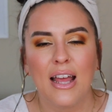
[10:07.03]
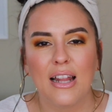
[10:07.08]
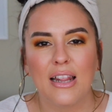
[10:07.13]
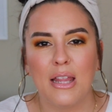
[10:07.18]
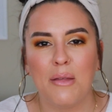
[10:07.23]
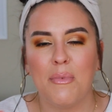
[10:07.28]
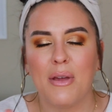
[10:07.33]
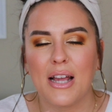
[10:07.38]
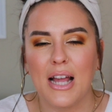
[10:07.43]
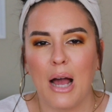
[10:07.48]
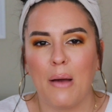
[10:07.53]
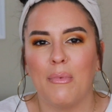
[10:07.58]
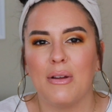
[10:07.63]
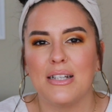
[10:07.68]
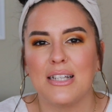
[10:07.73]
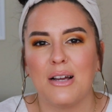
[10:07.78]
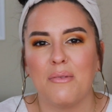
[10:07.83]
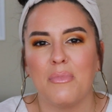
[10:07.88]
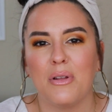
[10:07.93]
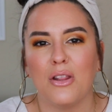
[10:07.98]
Leave me a comment
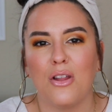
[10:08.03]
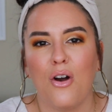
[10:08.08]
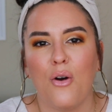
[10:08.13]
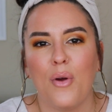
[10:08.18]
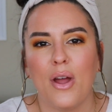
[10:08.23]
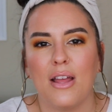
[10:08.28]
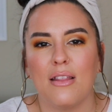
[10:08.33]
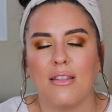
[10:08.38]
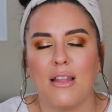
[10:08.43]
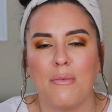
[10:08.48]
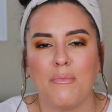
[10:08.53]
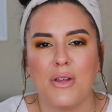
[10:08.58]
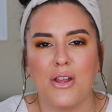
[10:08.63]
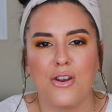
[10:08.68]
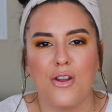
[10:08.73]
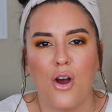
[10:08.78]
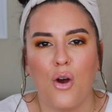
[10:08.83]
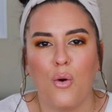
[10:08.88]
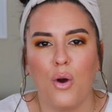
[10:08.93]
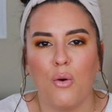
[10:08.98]
down below and let me
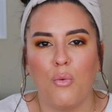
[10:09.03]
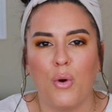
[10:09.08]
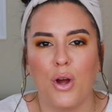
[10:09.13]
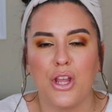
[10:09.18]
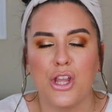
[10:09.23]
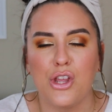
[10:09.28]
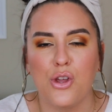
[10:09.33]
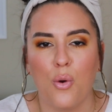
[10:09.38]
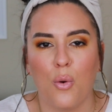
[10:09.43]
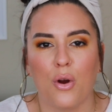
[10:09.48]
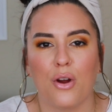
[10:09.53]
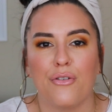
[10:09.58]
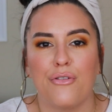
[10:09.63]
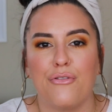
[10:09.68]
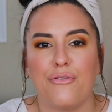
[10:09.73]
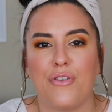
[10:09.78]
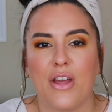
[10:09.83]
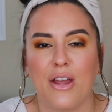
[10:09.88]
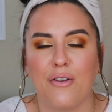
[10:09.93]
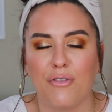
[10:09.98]
know what your
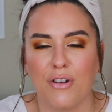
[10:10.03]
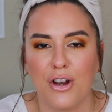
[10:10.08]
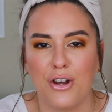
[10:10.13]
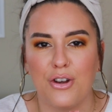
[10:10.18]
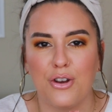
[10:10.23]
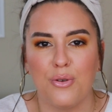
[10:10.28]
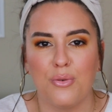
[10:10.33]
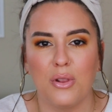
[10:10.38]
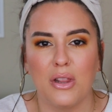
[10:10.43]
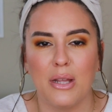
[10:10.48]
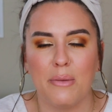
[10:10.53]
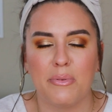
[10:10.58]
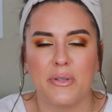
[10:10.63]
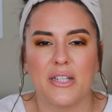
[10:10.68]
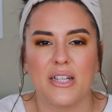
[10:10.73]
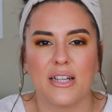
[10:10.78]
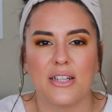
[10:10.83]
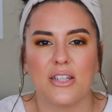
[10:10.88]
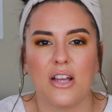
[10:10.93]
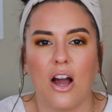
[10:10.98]
favorite nude
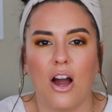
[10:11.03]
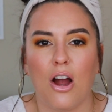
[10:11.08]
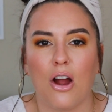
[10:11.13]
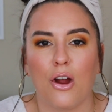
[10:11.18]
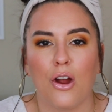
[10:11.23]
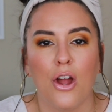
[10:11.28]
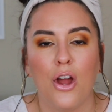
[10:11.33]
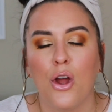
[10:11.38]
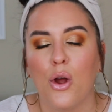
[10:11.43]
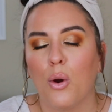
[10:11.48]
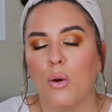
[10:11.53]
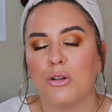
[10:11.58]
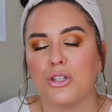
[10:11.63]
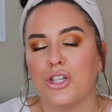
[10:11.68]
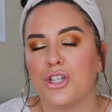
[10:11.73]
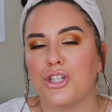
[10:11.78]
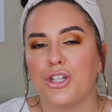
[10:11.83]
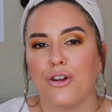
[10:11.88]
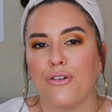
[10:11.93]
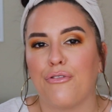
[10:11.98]
lipsticks are, or
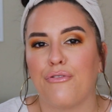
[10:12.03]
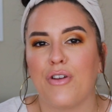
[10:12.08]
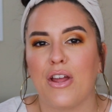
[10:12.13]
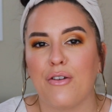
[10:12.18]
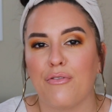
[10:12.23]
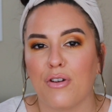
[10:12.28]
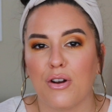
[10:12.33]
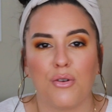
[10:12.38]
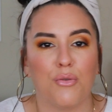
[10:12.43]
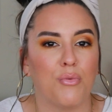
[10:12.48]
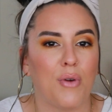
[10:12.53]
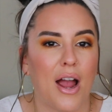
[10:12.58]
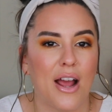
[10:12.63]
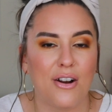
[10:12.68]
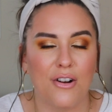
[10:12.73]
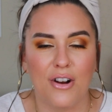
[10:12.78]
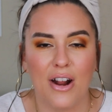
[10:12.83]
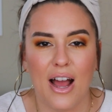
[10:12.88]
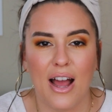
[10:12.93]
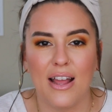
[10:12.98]
just your favorite ride
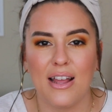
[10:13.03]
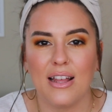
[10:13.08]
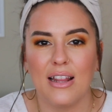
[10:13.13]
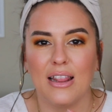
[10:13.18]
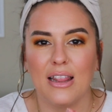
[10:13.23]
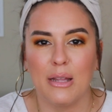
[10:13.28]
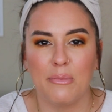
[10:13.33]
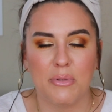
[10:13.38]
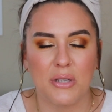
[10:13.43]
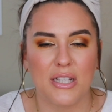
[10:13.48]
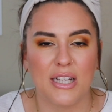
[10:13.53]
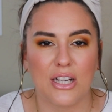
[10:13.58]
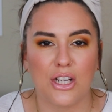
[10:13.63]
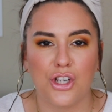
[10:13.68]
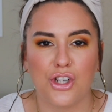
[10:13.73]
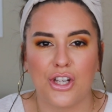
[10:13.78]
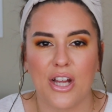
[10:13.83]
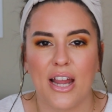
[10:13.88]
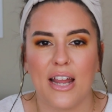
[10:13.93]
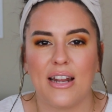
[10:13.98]
or die lipstick
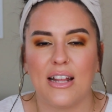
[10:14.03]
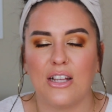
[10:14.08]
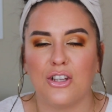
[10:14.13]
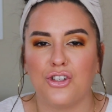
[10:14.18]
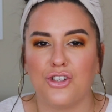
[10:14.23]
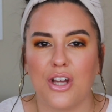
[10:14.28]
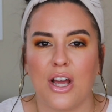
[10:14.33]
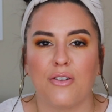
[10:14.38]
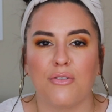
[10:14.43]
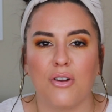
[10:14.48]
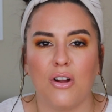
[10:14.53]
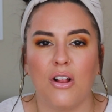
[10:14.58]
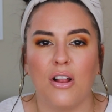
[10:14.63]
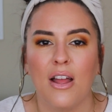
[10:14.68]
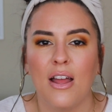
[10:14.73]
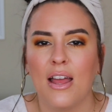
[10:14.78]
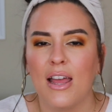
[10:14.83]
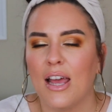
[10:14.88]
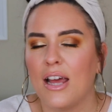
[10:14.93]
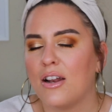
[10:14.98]
shade in general.
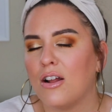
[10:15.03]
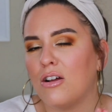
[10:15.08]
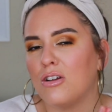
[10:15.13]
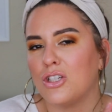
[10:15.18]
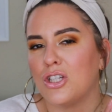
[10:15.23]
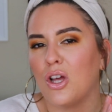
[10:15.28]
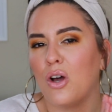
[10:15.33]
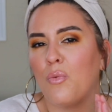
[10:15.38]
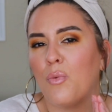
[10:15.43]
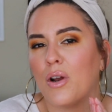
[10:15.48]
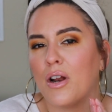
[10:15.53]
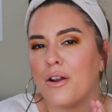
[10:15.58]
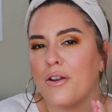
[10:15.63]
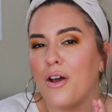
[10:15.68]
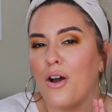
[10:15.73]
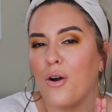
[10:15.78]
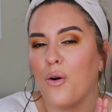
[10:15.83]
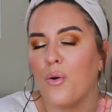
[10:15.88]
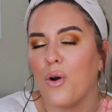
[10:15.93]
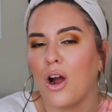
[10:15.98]
And also, I want to
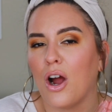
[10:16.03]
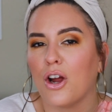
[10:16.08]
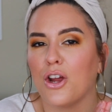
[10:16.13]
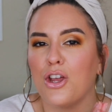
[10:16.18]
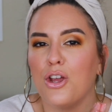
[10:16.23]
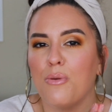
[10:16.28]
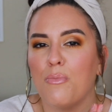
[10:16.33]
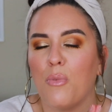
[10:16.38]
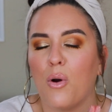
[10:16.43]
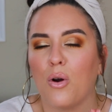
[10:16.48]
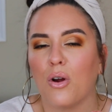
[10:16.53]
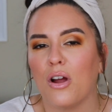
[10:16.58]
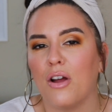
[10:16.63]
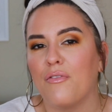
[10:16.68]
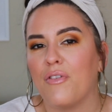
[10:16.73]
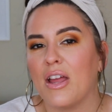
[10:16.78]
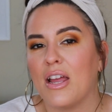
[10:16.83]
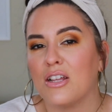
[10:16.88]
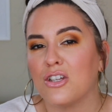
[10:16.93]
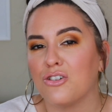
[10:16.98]
know, are you more
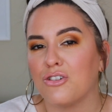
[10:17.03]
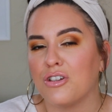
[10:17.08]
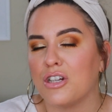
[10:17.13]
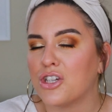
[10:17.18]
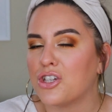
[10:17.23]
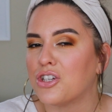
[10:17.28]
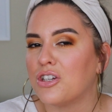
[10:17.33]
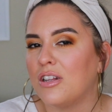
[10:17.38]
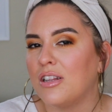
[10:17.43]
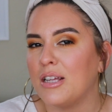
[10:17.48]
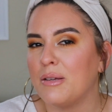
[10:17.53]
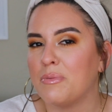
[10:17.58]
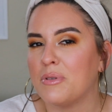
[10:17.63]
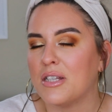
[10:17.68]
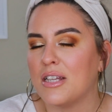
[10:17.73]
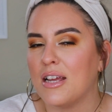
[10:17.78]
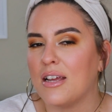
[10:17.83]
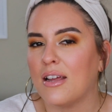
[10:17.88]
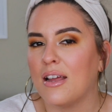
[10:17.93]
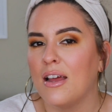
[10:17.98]
of a traditional
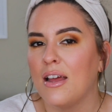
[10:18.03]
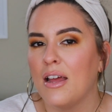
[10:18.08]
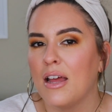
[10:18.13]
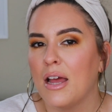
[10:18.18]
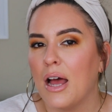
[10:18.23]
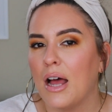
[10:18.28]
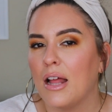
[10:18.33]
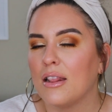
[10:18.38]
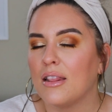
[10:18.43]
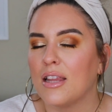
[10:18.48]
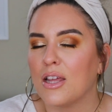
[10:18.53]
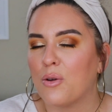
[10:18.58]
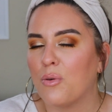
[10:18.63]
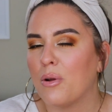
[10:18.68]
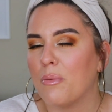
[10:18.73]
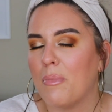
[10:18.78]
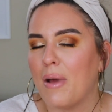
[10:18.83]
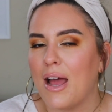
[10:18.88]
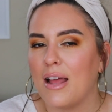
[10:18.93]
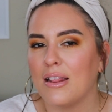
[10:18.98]
lipstick,
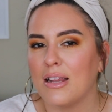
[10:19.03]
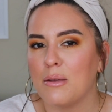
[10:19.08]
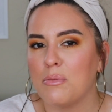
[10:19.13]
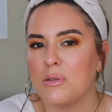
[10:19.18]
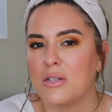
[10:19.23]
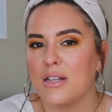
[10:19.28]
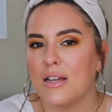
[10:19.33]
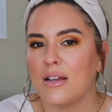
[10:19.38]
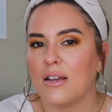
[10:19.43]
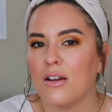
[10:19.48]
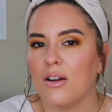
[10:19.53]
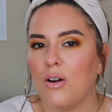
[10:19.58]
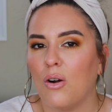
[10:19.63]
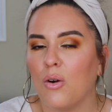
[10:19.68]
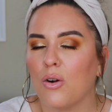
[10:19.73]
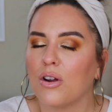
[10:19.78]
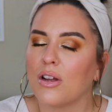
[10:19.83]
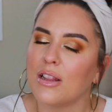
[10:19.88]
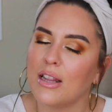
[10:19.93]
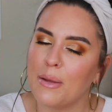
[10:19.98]
liquid matte lipstick,
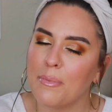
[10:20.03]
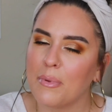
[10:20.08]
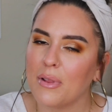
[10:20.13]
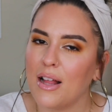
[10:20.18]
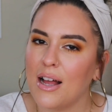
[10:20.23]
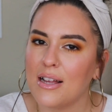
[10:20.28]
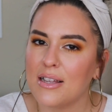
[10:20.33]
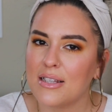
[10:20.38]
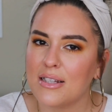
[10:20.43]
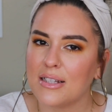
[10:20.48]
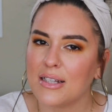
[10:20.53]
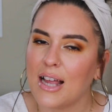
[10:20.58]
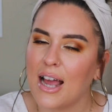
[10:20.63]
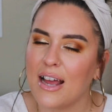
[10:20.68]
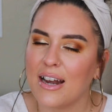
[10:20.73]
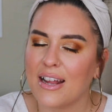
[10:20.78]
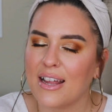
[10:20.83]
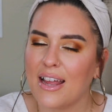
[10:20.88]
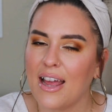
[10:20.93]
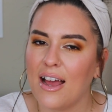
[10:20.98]
or a lip gloss
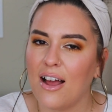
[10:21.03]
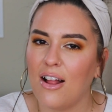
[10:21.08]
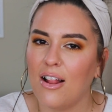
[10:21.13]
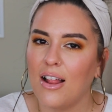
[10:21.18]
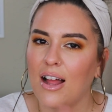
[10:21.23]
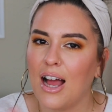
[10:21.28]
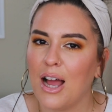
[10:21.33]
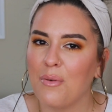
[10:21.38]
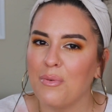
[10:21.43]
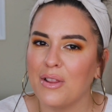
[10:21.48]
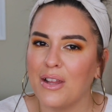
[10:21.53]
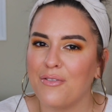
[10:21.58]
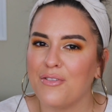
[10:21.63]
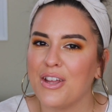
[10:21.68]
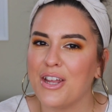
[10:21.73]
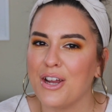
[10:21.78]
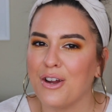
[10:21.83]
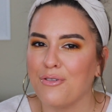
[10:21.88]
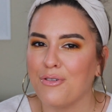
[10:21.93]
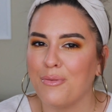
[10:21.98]
kind of gal? I would love to
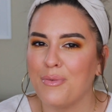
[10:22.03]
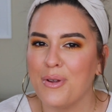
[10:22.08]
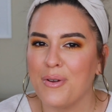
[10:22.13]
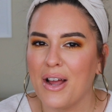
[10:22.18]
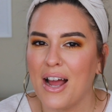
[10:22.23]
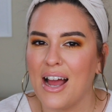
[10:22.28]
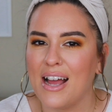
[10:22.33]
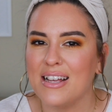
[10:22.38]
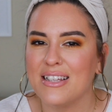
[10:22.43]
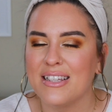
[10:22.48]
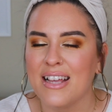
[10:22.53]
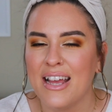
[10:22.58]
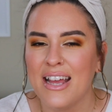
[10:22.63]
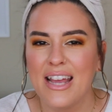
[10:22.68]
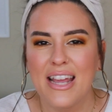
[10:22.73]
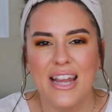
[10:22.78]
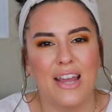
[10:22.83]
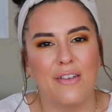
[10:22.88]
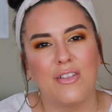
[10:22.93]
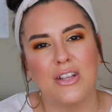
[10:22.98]
hear from you guys.
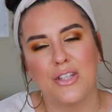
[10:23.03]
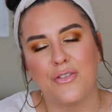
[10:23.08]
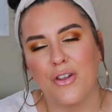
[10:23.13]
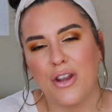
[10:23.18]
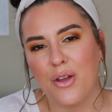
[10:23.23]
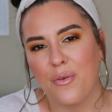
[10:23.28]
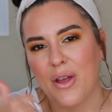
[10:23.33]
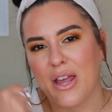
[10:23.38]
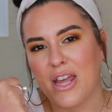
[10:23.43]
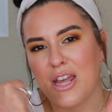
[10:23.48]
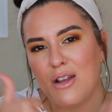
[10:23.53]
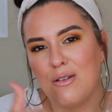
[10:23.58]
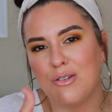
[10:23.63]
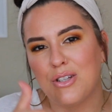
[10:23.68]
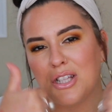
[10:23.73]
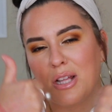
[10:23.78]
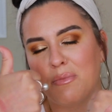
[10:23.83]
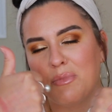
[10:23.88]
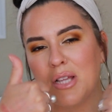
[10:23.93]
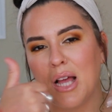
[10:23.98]
Give this video a huge
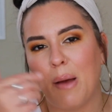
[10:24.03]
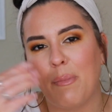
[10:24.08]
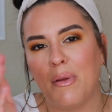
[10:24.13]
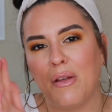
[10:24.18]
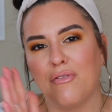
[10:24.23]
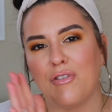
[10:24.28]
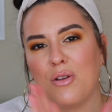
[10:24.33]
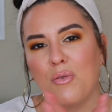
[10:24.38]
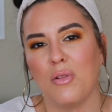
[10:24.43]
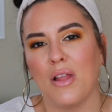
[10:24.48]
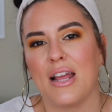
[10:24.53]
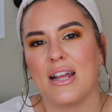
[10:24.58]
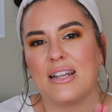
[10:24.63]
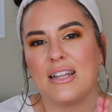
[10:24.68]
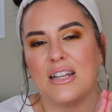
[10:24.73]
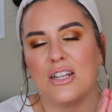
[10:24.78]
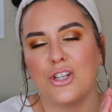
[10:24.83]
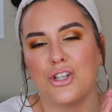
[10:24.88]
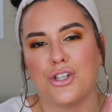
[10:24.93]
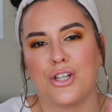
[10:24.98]
thumbs up if you liked
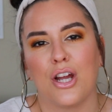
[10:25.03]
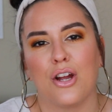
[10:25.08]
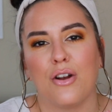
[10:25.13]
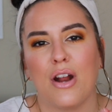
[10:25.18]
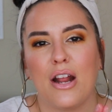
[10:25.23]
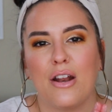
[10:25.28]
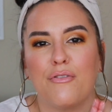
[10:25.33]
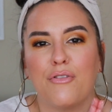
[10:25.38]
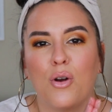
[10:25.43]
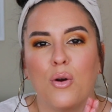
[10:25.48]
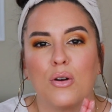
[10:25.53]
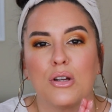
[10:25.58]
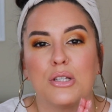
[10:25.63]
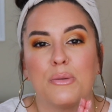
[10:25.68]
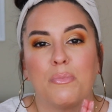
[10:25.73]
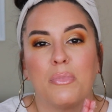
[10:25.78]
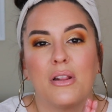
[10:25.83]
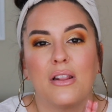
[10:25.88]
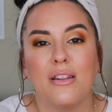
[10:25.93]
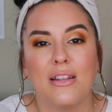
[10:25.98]
it, share it, and of course,
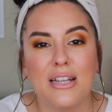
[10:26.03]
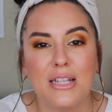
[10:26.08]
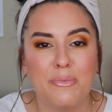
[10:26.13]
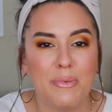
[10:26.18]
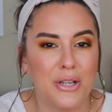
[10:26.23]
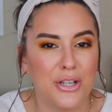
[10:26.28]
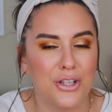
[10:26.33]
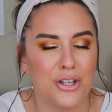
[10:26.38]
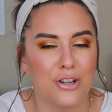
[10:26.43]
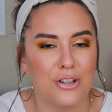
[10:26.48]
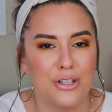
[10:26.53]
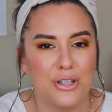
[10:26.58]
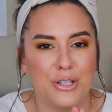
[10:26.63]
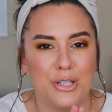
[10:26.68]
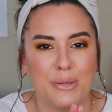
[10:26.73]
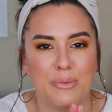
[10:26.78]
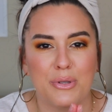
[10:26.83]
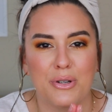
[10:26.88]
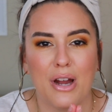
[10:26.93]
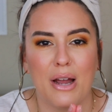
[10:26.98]
please be sure to
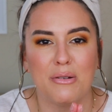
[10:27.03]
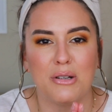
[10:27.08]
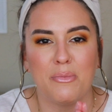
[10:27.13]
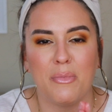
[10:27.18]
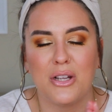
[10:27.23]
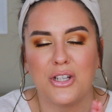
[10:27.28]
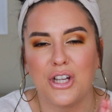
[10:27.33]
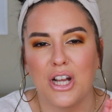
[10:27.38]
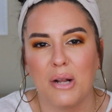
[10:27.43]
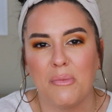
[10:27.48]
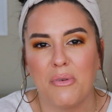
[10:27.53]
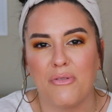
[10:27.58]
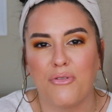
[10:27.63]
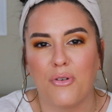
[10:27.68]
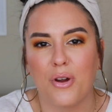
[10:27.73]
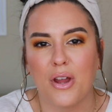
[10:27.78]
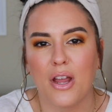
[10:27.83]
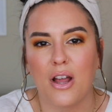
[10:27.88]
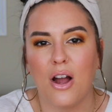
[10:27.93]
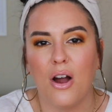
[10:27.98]
subscribe to my channel
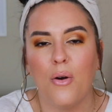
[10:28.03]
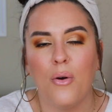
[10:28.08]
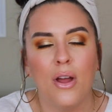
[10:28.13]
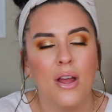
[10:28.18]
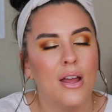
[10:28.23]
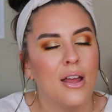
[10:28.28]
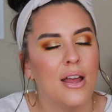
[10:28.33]
before you go.